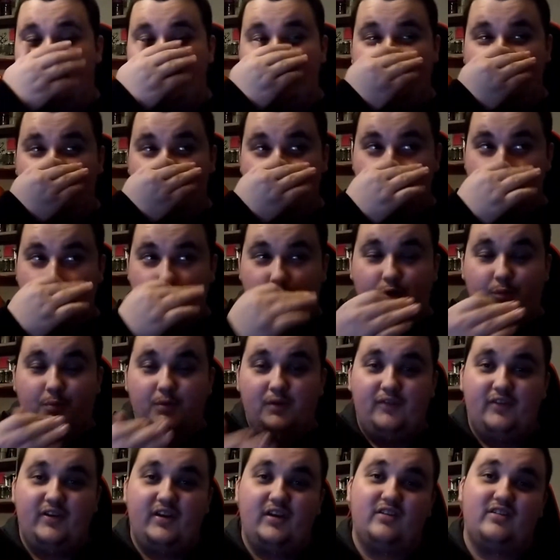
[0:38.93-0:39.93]
There's actually a
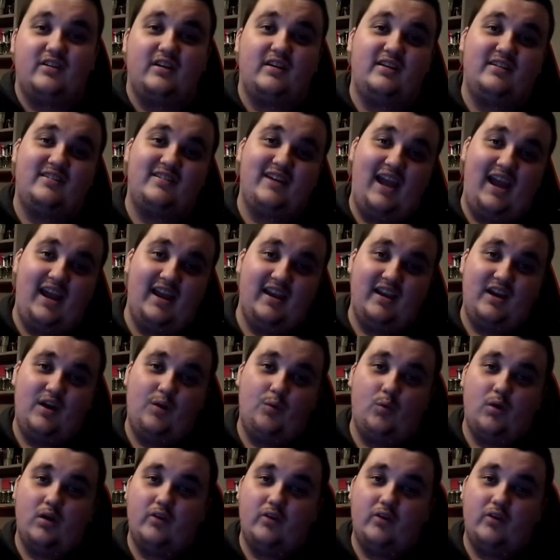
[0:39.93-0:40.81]
couple of videos I need to edit.